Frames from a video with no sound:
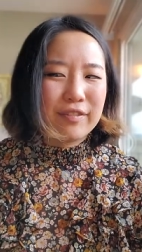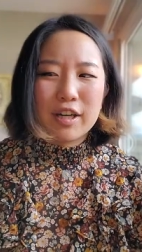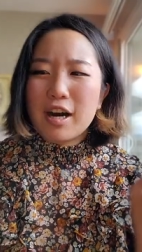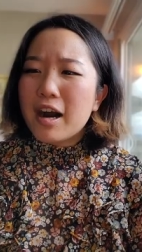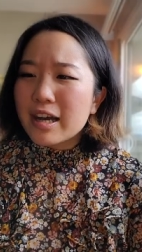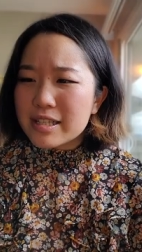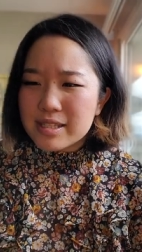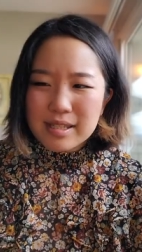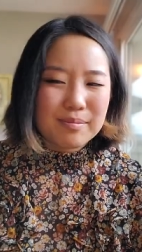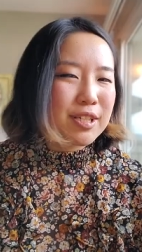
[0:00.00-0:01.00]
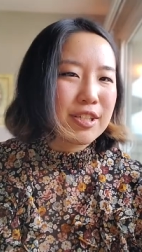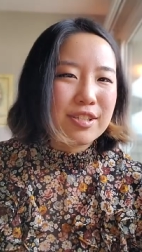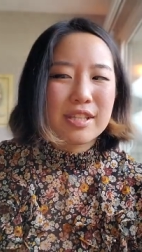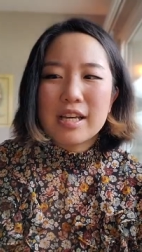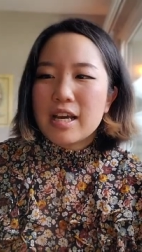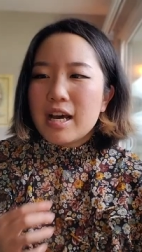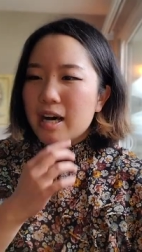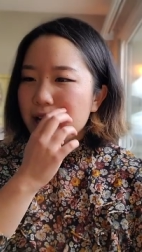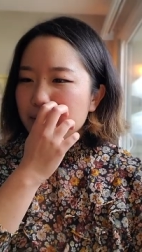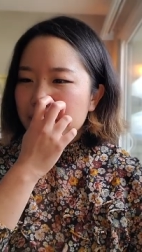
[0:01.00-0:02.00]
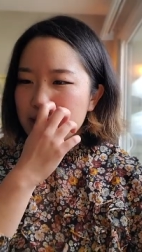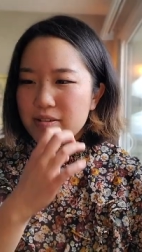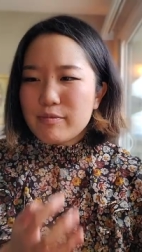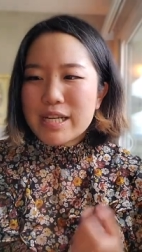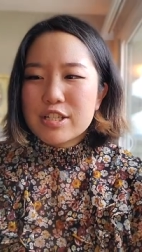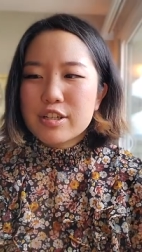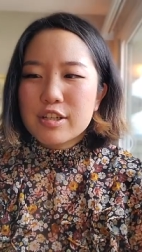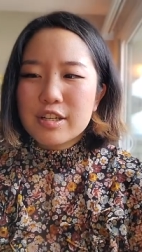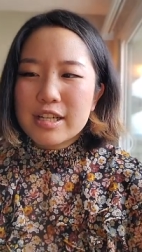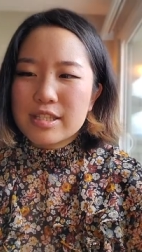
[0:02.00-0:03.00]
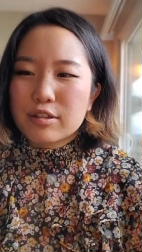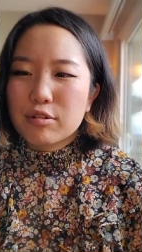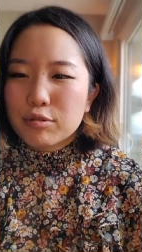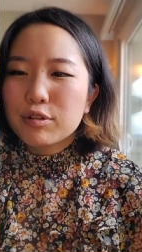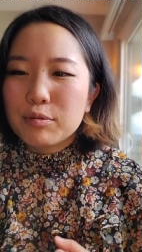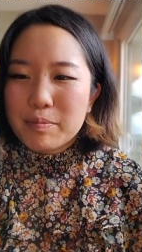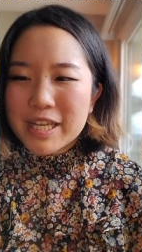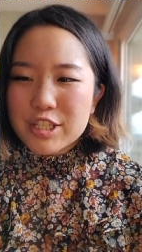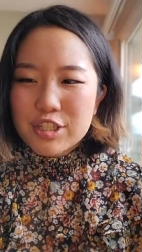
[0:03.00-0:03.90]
the hottest summers, um, winter is a cruel bitch